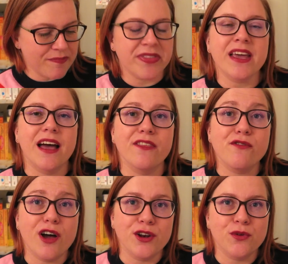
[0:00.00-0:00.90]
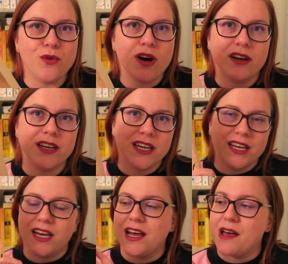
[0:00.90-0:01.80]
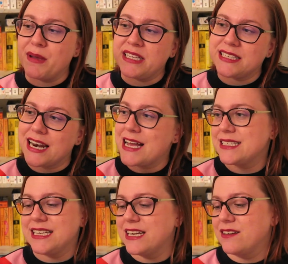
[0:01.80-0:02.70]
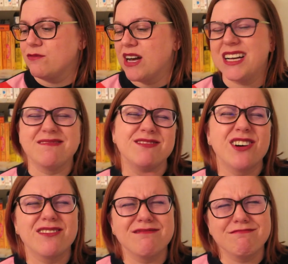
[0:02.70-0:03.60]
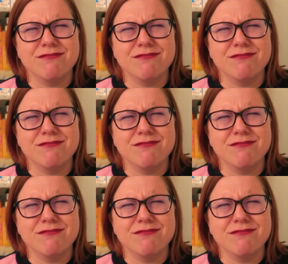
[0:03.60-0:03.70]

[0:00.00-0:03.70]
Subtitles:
And the final one is a classic, well, not